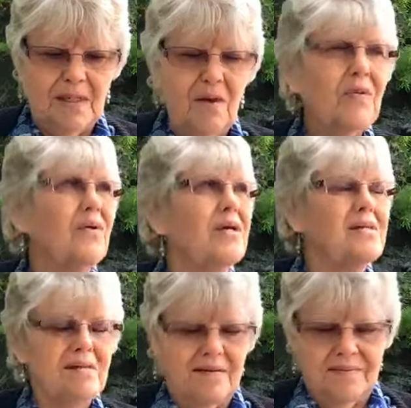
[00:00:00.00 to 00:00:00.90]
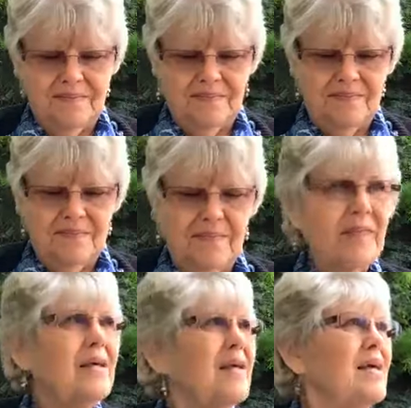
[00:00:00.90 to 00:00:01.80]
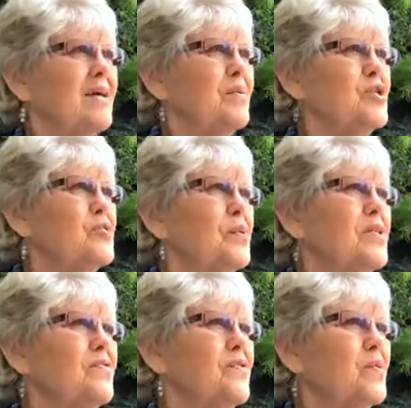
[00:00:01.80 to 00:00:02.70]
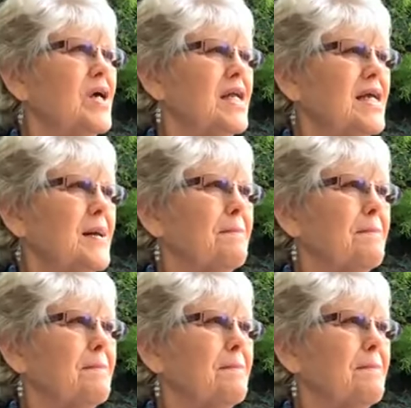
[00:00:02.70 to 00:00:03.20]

Oh, there he is. Would you bring the phone, honey?